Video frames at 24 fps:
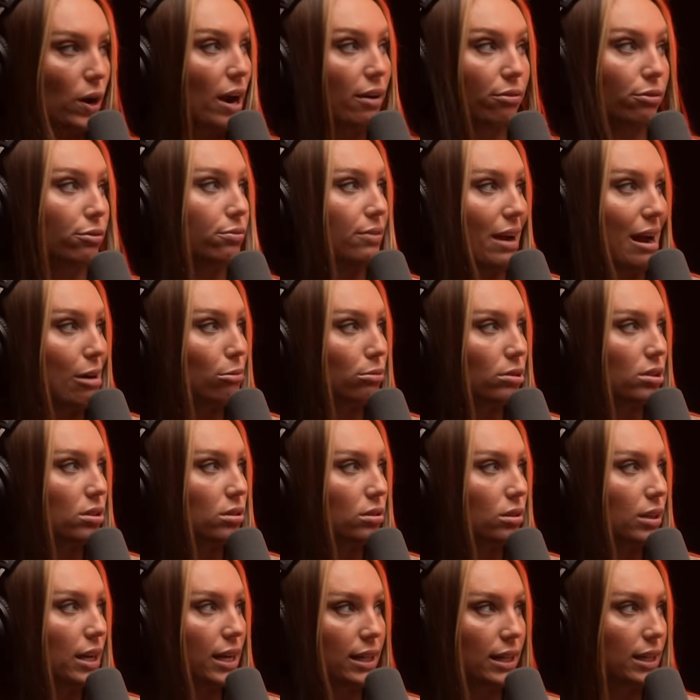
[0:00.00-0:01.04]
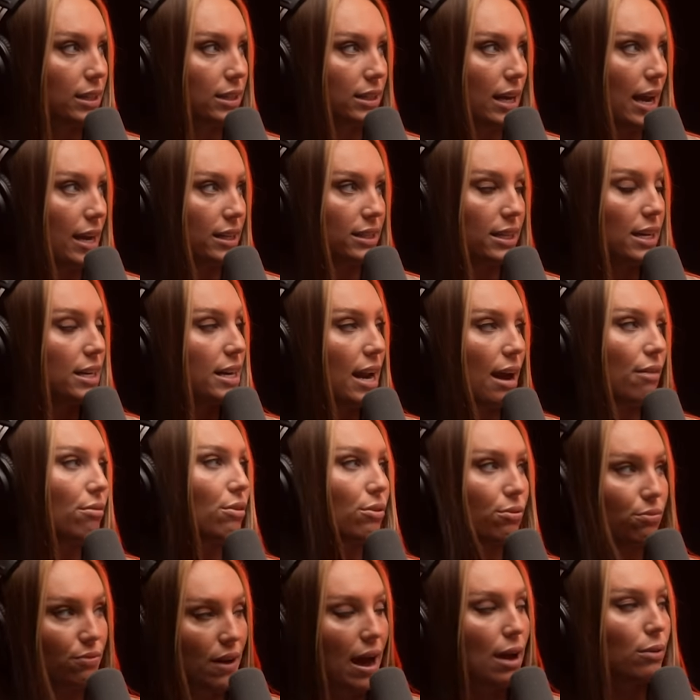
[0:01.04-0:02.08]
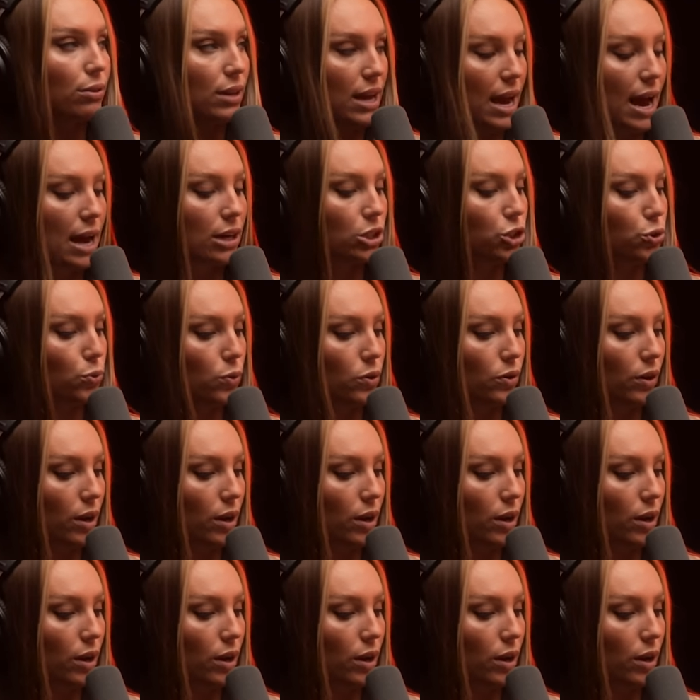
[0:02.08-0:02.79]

were ever found in this case. They never found the actual